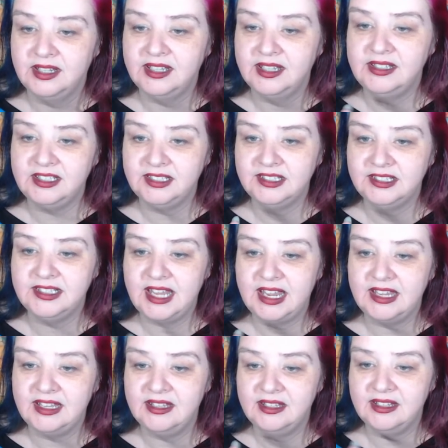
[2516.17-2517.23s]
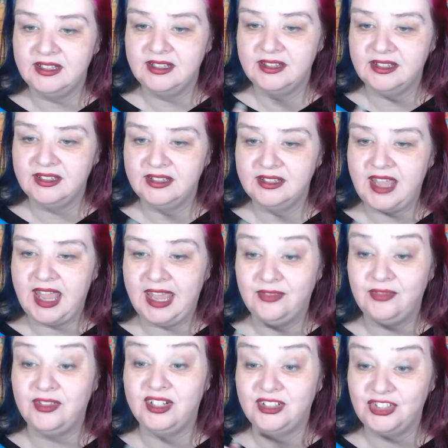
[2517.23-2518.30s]
Alicia's saying that the
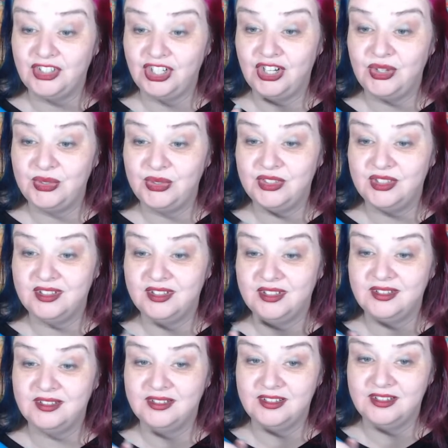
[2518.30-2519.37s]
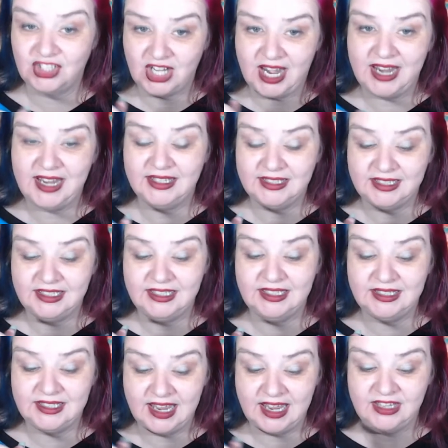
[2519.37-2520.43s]
Henry and Joe's chai
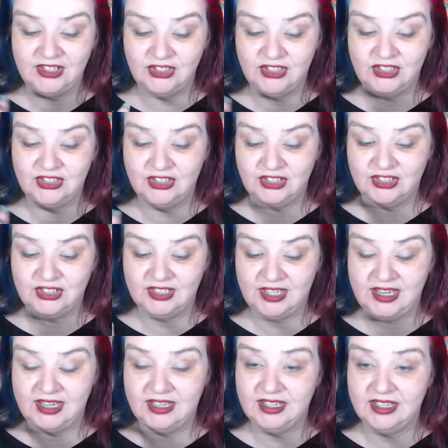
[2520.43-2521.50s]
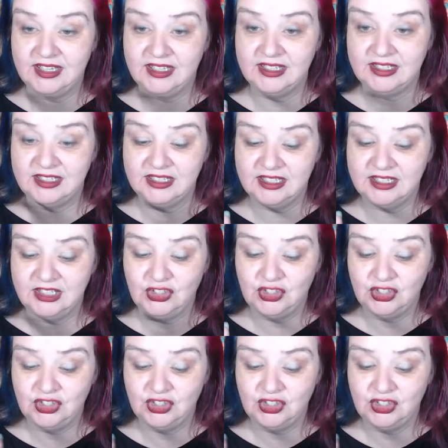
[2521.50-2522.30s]
tea tastes just like Indian,